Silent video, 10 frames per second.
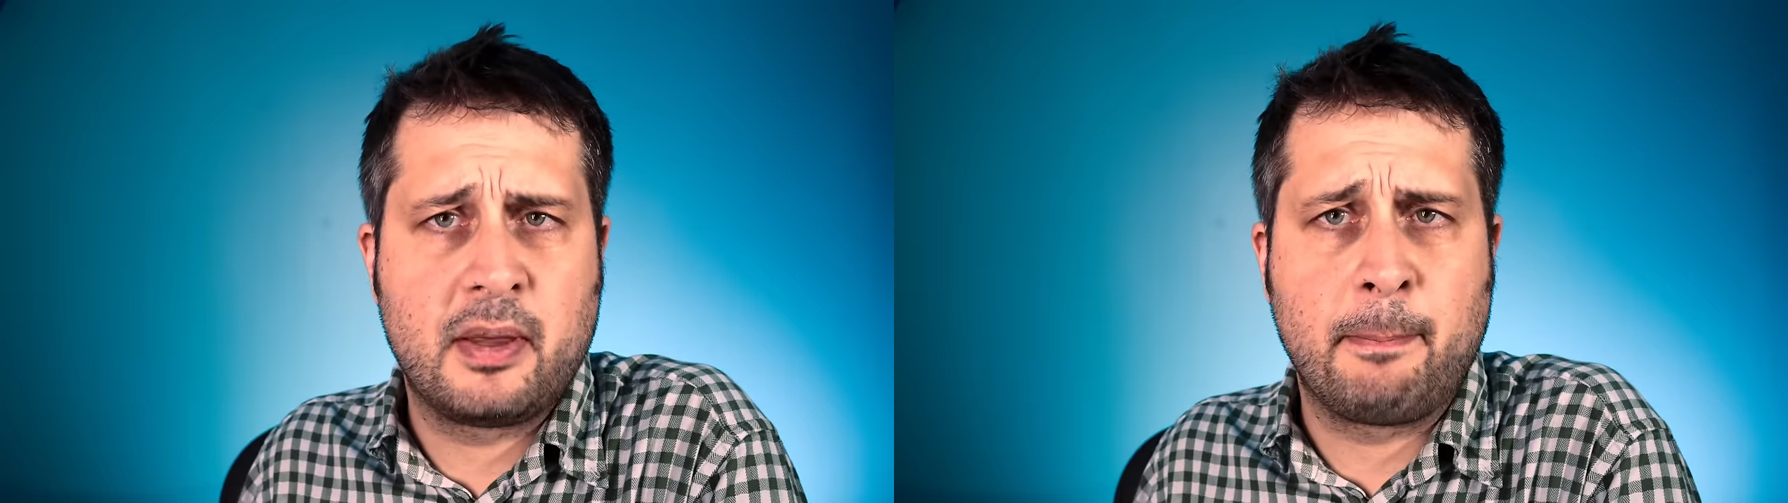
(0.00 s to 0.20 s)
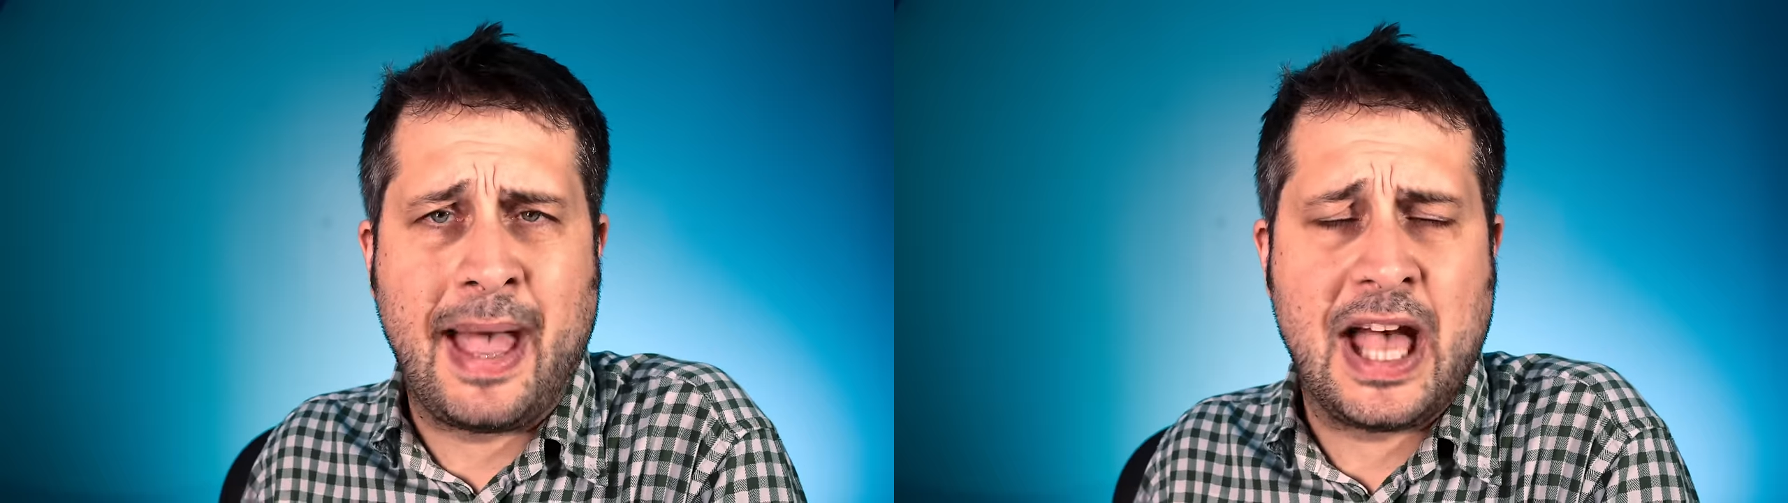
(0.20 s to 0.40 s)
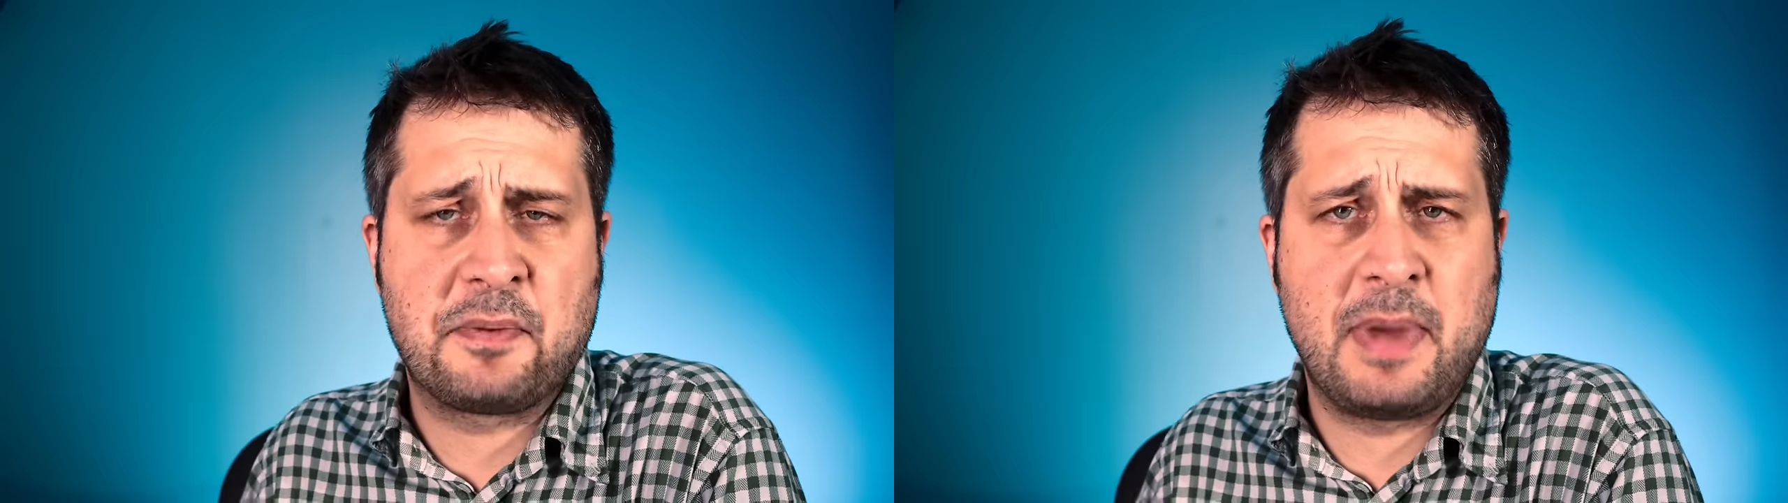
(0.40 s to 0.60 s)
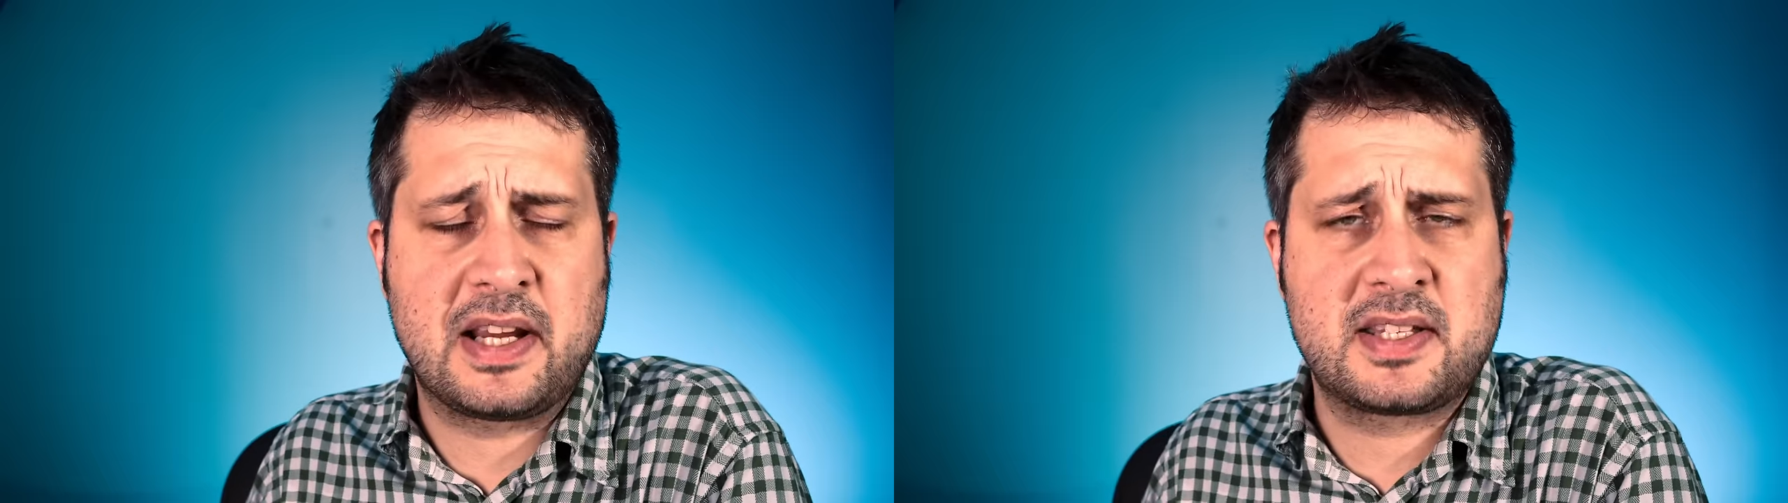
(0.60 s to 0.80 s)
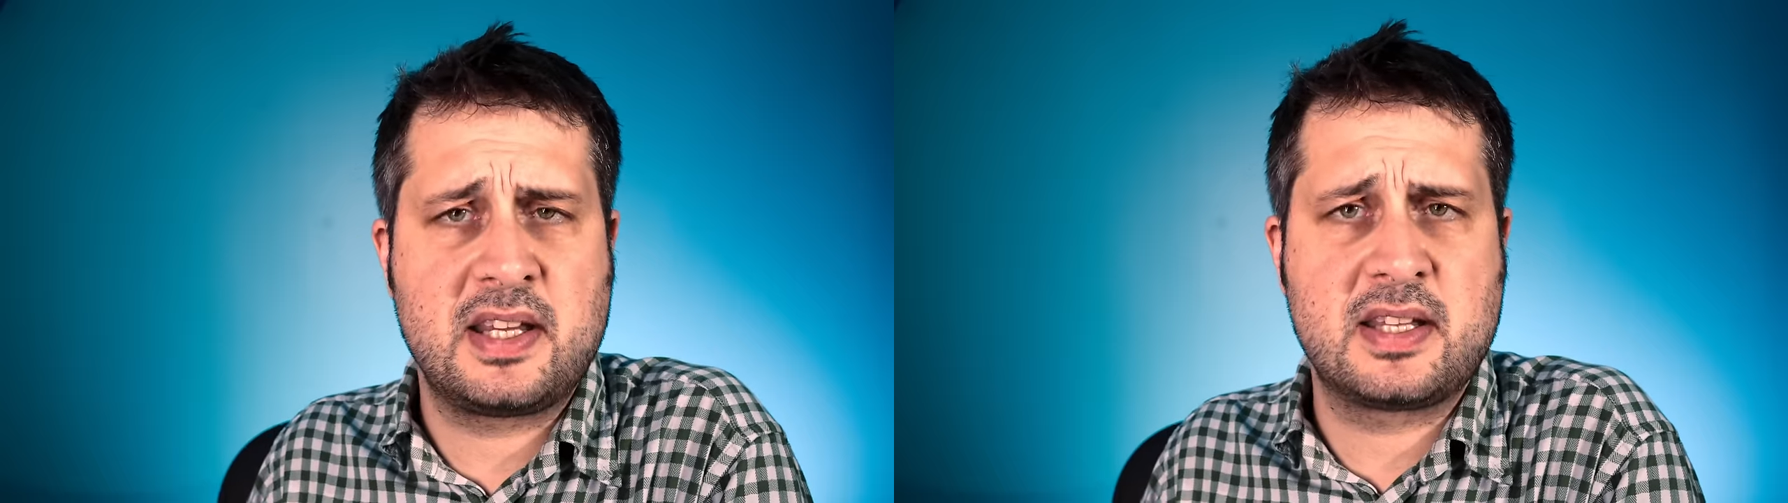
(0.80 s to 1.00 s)
Mad
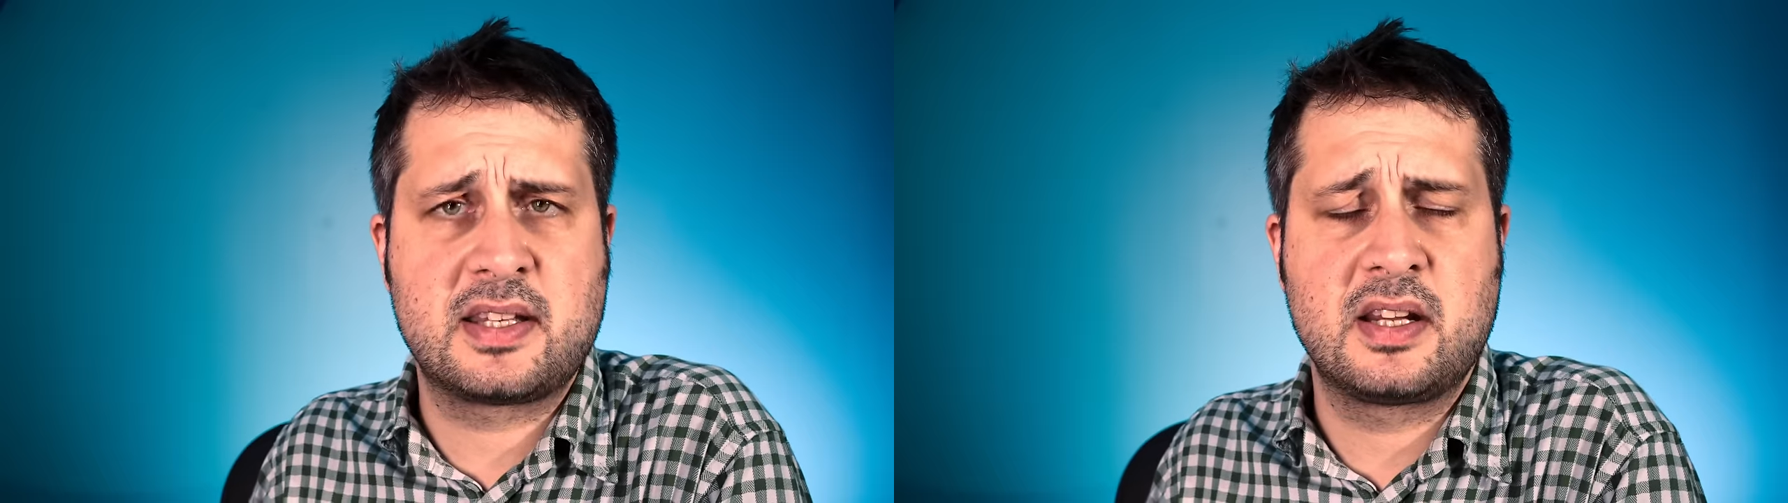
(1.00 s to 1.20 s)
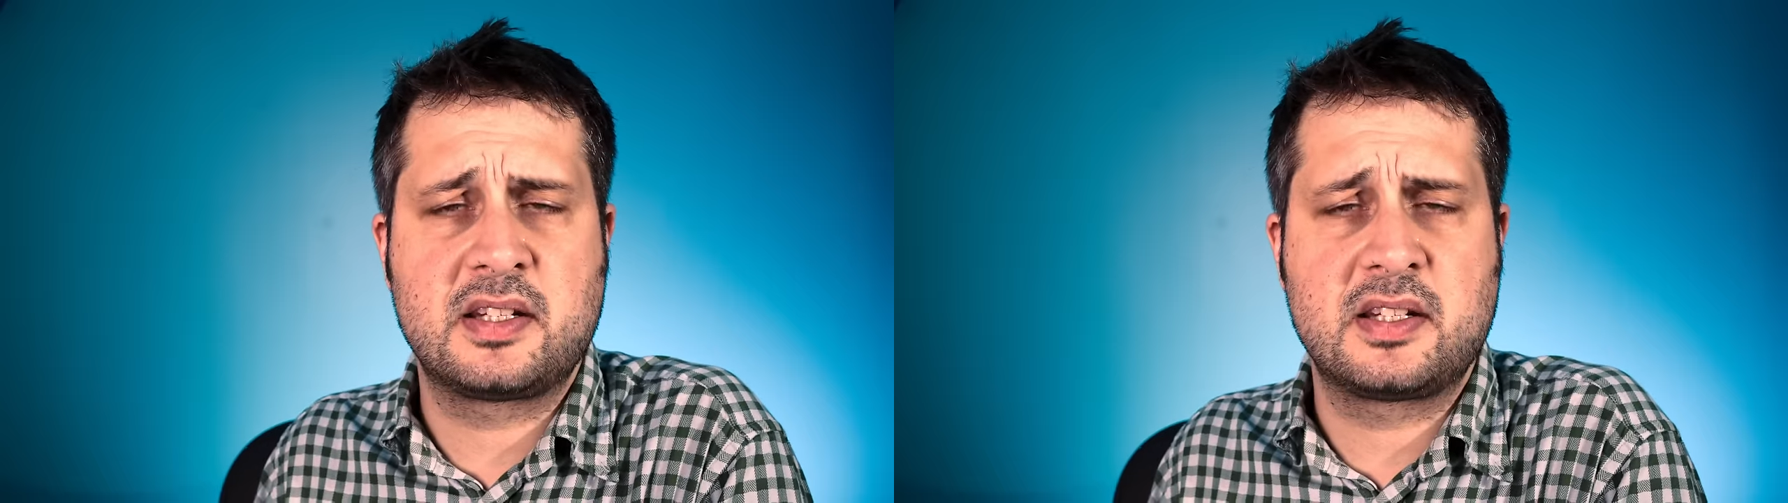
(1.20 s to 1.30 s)
Mix's